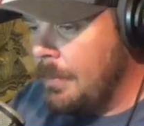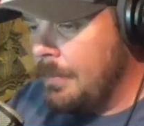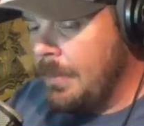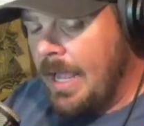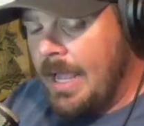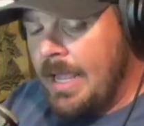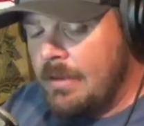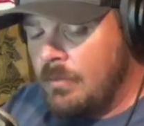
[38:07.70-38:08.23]

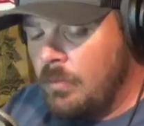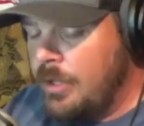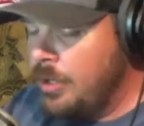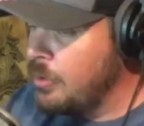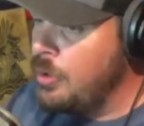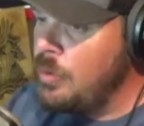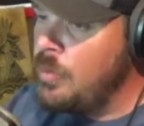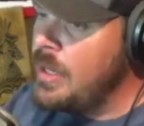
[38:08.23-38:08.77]
And we
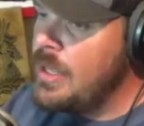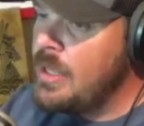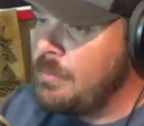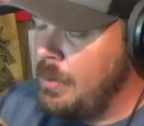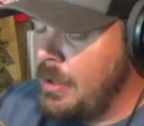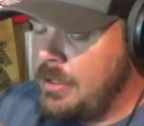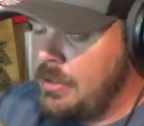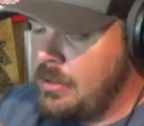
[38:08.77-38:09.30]
don't know what he,
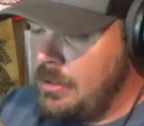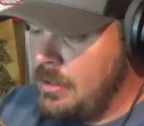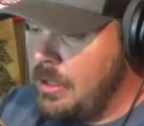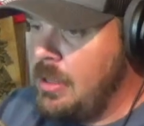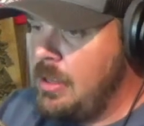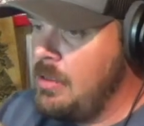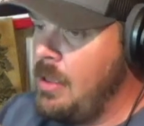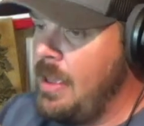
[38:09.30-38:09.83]
but
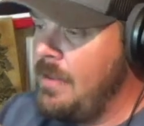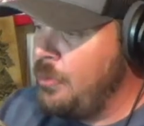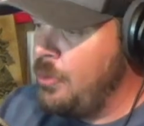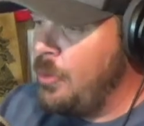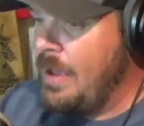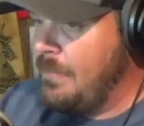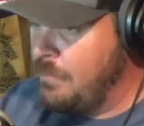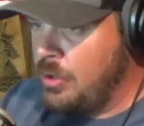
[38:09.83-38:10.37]
if
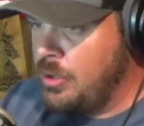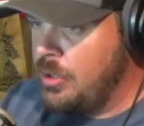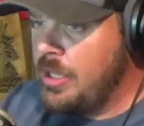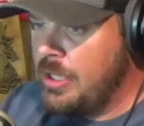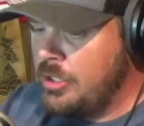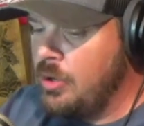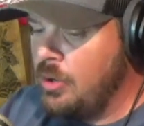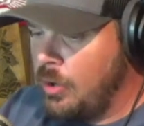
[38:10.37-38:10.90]
you have murder
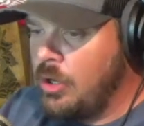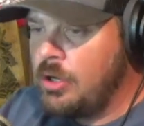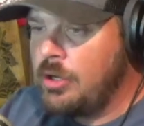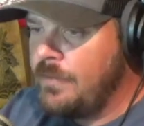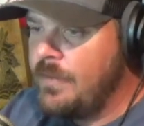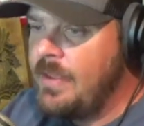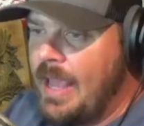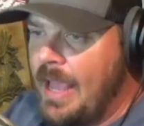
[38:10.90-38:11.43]
in your heart, or
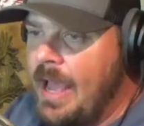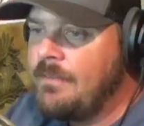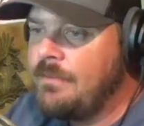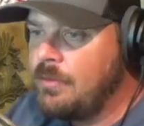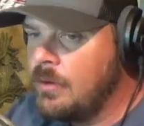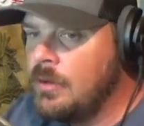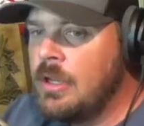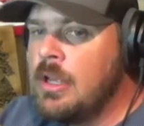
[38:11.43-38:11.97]
if
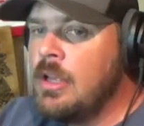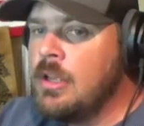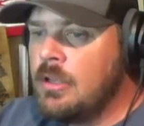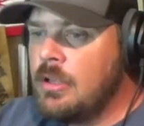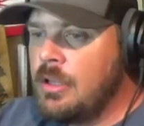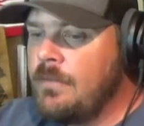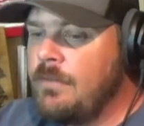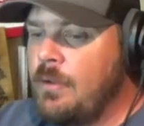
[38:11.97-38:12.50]

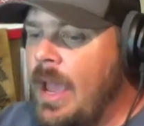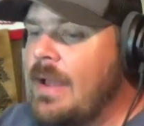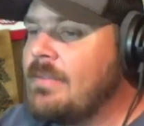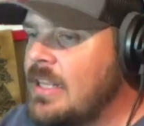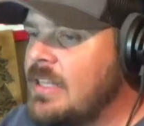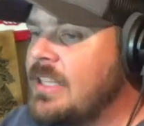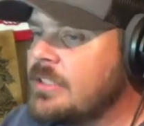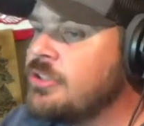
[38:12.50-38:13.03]
you have
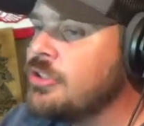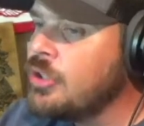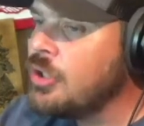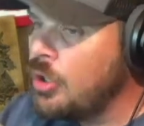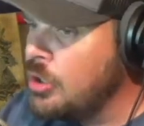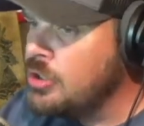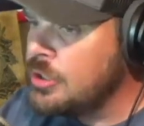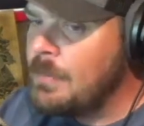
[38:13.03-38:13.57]
the intention to
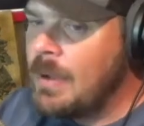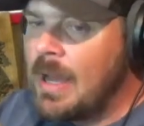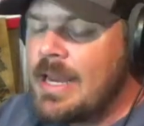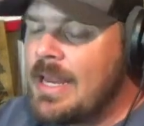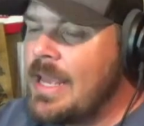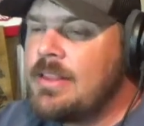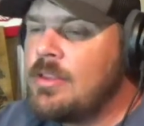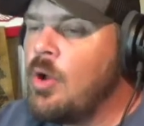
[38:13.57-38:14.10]
hurt
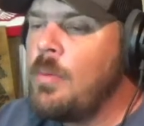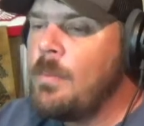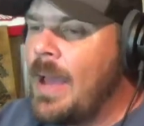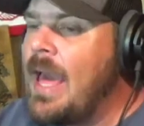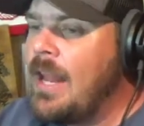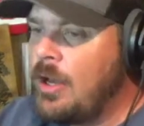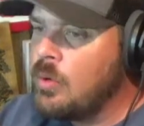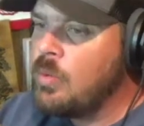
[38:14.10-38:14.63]
somebody, it don't
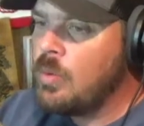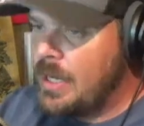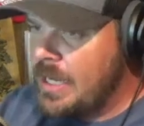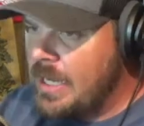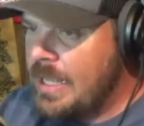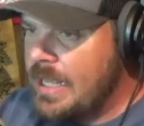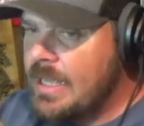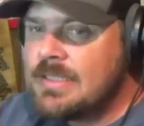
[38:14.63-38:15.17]
matter what
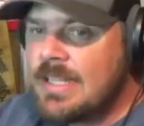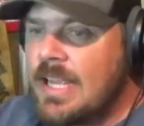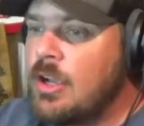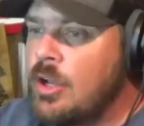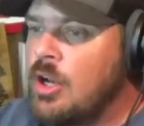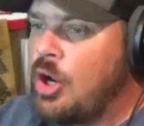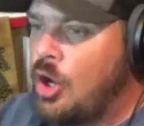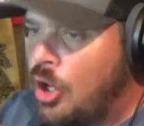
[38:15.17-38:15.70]
it is, they're
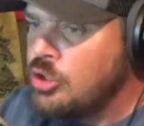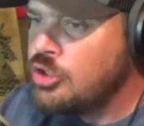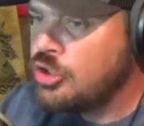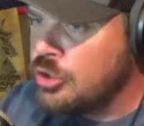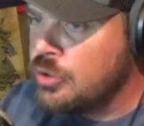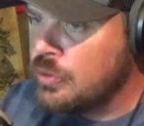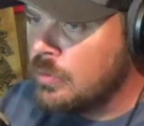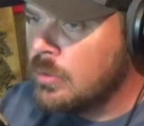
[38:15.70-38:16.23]
gonna hurt
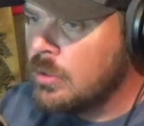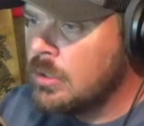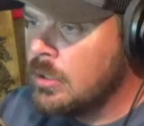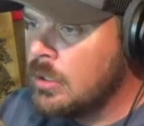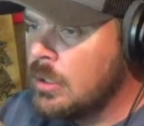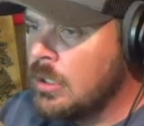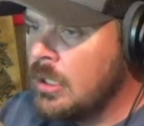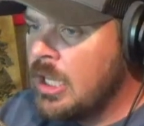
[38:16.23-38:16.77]
you.
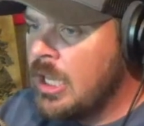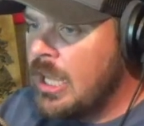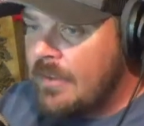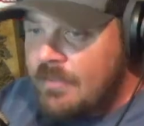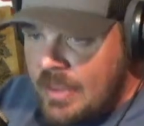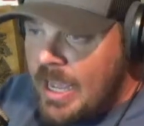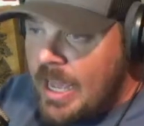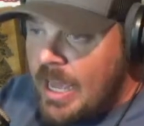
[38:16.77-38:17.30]

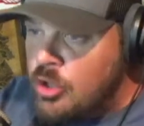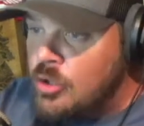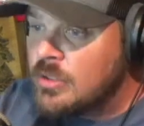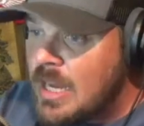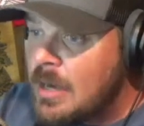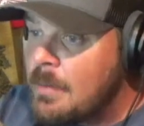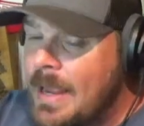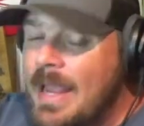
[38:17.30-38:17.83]
If they gotta use
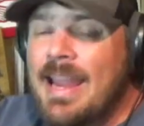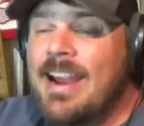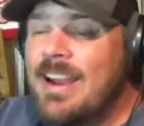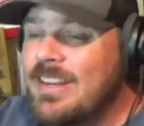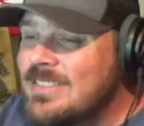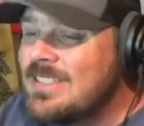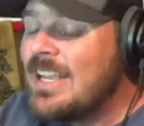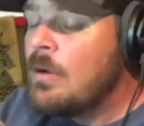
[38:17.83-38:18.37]
their bare
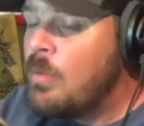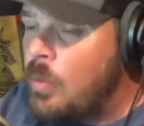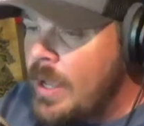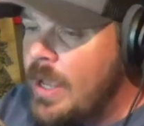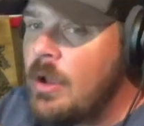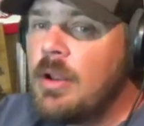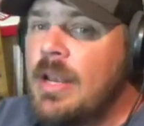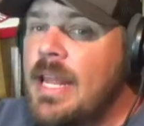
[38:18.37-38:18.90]
hands, they
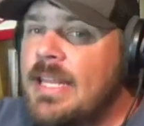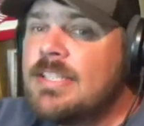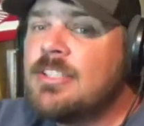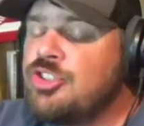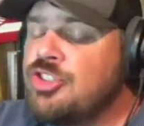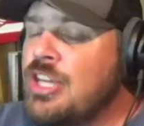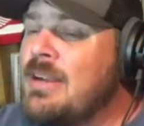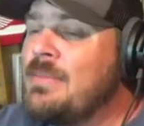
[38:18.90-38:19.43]
will, ladies
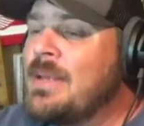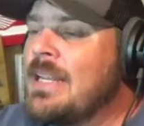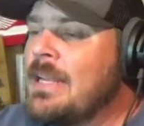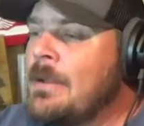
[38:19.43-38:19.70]
and gentlemen.